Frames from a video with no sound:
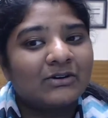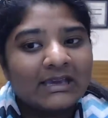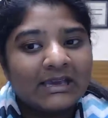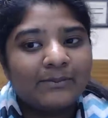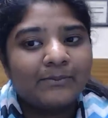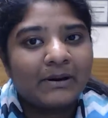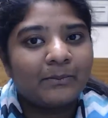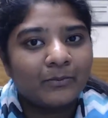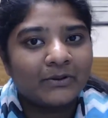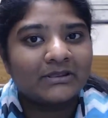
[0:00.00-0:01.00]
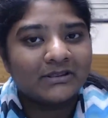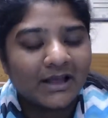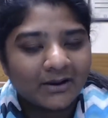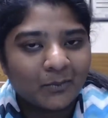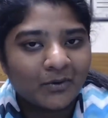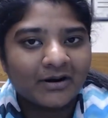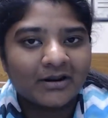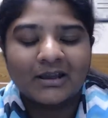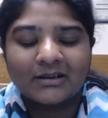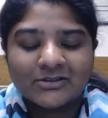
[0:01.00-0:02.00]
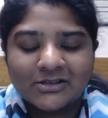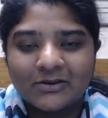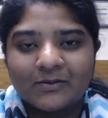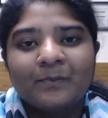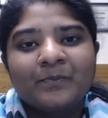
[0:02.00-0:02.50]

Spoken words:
keep up with that work too?